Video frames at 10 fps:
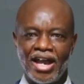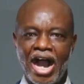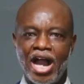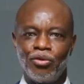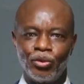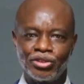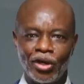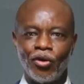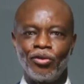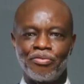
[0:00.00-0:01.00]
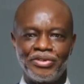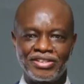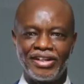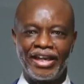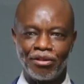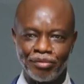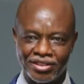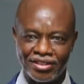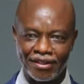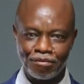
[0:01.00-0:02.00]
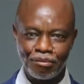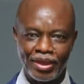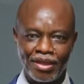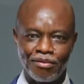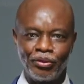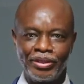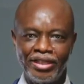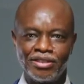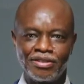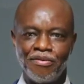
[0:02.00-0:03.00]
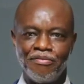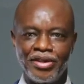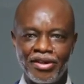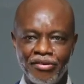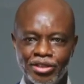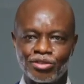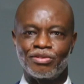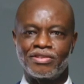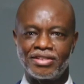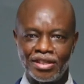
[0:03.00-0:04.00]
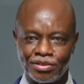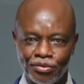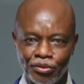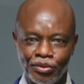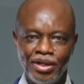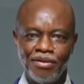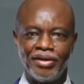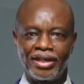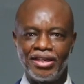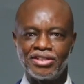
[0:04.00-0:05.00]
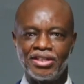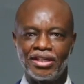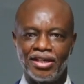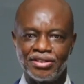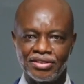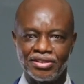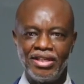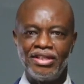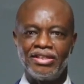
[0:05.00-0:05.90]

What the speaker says: I was the unofficial headmaster for these very successful vacation classes